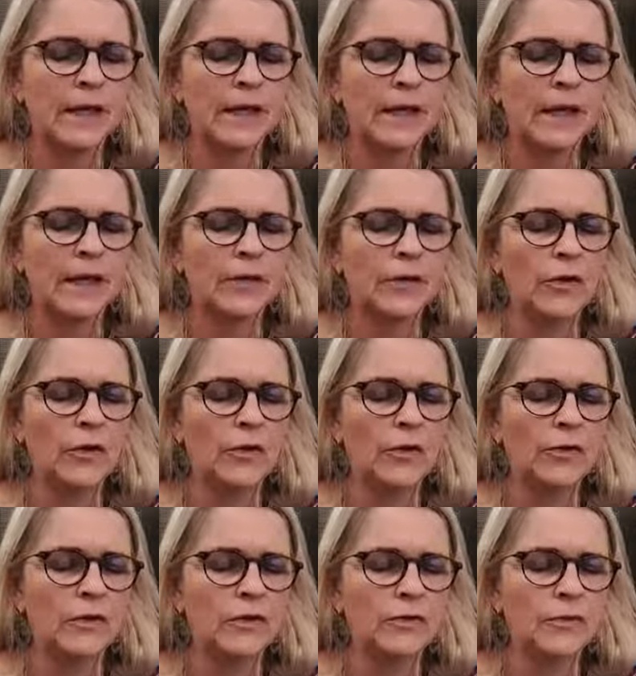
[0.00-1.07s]
And
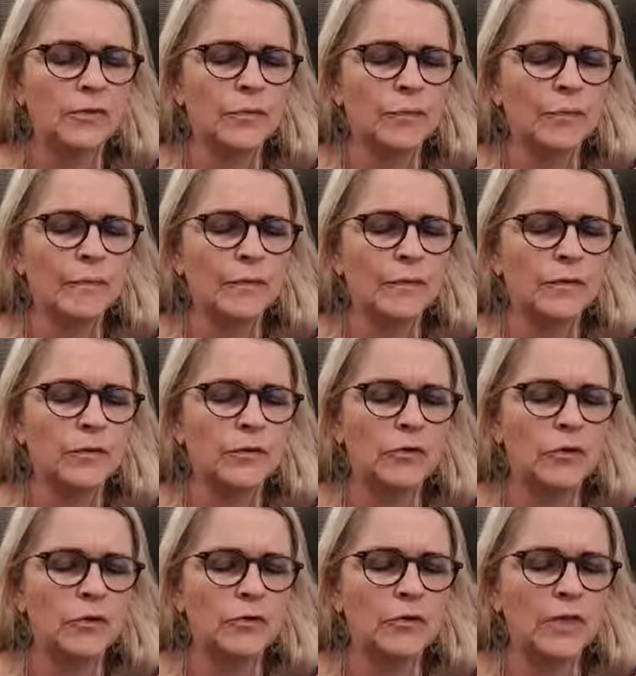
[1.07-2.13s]
earth is for the
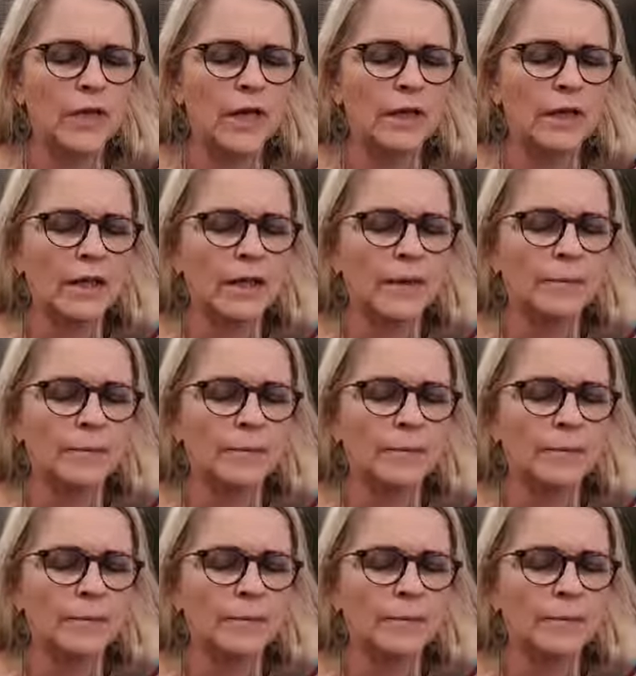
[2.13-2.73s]
root chakra.